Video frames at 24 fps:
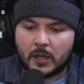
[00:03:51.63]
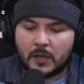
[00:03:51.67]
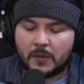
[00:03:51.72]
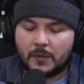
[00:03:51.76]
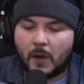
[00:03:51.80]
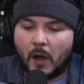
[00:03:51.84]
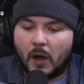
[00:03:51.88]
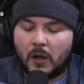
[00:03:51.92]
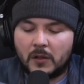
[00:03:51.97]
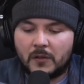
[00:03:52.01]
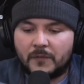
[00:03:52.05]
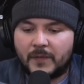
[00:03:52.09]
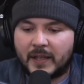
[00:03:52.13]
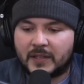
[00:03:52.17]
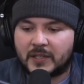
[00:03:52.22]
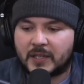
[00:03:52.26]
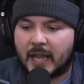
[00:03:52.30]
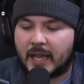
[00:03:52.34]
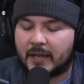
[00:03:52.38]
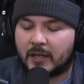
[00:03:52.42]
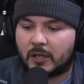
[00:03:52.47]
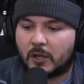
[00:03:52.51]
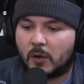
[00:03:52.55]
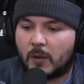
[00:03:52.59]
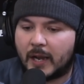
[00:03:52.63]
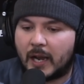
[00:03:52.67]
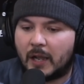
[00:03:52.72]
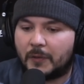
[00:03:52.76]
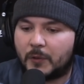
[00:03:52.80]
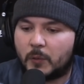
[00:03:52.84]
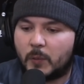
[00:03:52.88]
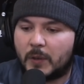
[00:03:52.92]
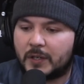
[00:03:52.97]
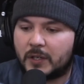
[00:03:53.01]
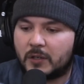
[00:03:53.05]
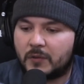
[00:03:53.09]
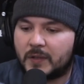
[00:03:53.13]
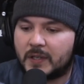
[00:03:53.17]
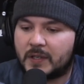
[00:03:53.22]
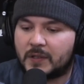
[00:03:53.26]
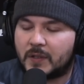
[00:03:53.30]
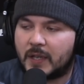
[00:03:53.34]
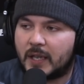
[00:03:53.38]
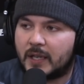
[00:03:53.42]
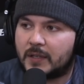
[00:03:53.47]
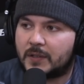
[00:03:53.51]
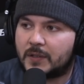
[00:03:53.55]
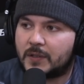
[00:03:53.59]
All of that's kind of going out the window these
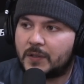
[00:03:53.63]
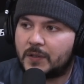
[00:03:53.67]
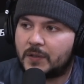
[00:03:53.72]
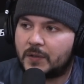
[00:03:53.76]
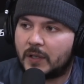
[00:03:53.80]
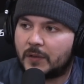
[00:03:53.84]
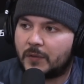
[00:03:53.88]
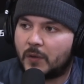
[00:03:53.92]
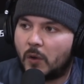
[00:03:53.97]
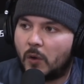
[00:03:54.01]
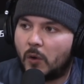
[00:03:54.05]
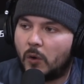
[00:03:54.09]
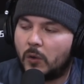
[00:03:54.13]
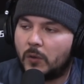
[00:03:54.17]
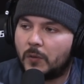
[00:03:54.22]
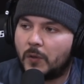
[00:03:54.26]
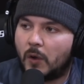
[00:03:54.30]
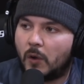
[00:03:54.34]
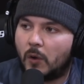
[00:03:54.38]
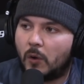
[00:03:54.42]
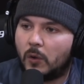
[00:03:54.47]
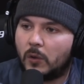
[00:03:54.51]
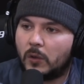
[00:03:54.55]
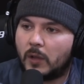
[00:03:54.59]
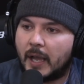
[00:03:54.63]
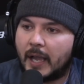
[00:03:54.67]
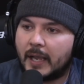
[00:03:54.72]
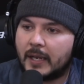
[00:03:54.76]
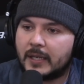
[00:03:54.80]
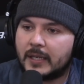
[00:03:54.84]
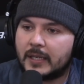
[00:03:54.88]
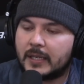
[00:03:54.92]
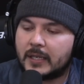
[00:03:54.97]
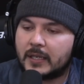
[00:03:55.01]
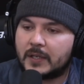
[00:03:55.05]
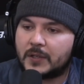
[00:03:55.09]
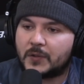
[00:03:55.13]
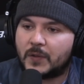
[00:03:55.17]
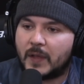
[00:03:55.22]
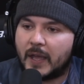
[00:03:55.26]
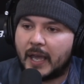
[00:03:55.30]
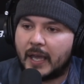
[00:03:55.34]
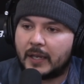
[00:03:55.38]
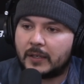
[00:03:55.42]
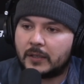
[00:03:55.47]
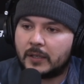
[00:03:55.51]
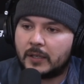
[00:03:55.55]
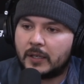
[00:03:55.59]
days. Like the whole idea is
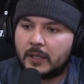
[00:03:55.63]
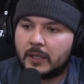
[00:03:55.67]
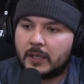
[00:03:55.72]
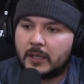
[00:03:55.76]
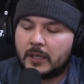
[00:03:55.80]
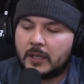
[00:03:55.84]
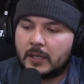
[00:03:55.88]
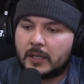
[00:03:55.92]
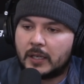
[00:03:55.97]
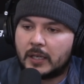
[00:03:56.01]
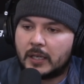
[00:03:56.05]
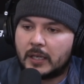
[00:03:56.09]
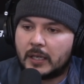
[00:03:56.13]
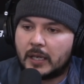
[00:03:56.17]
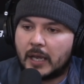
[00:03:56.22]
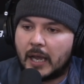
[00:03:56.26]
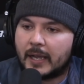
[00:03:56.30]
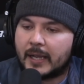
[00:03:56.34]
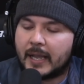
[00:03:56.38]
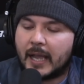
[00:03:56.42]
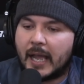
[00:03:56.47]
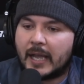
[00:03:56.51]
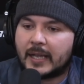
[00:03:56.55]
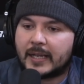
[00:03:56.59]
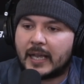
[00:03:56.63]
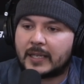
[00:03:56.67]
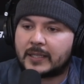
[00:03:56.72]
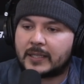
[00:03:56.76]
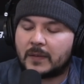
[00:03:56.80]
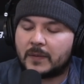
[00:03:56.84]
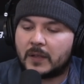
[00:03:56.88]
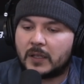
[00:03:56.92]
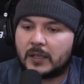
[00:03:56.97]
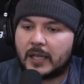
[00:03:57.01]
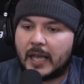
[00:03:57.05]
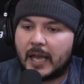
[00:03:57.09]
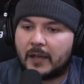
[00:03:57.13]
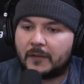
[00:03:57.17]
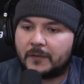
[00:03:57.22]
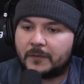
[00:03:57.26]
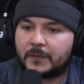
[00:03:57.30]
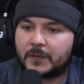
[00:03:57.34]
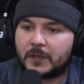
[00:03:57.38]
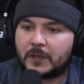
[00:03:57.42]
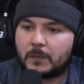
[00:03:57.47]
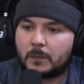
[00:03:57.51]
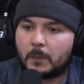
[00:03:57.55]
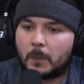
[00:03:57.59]
that, I guess on the
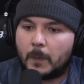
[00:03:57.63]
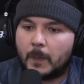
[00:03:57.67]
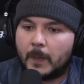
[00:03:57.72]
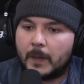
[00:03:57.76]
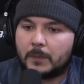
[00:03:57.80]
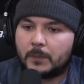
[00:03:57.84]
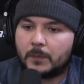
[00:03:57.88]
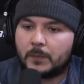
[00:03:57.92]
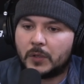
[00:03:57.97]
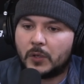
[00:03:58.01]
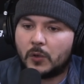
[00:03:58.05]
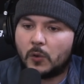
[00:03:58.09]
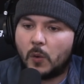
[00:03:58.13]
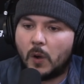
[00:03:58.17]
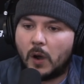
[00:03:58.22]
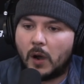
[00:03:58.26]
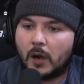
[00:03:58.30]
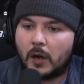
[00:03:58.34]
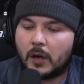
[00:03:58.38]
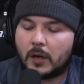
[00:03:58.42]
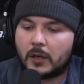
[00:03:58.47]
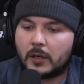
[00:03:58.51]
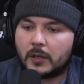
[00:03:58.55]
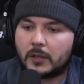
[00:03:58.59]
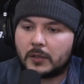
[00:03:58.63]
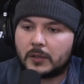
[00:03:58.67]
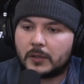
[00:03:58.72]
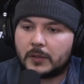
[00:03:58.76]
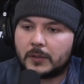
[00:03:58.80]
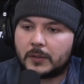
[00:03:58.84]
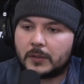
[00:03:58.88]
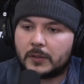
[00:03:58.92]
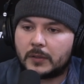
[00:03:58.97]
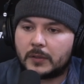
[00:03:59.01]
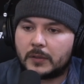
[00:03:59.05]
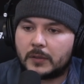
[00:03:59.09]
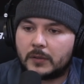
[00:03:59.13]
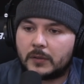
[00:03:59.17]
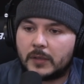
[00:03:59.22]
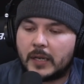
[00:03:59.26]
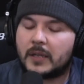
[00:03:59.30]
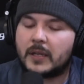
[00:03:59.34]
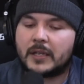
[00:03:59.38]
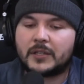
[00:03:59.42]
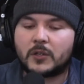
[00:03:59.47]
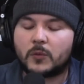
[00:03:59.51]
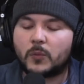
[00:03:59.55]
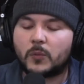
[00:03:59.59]
left, you are, it's a